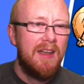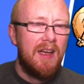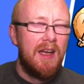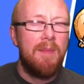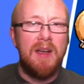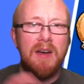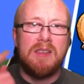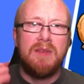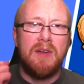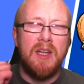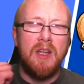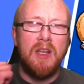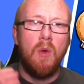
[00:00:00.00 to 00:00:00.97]
And because they've
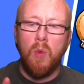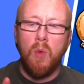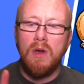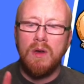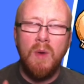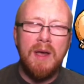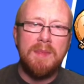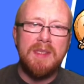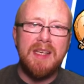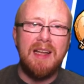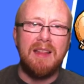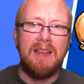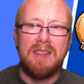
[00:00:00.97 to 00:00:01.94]
only got one
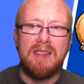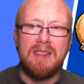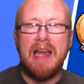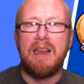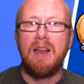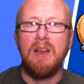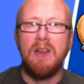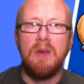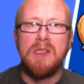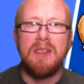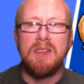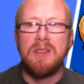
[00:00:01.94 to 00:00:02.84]
website, they're scared to lose it,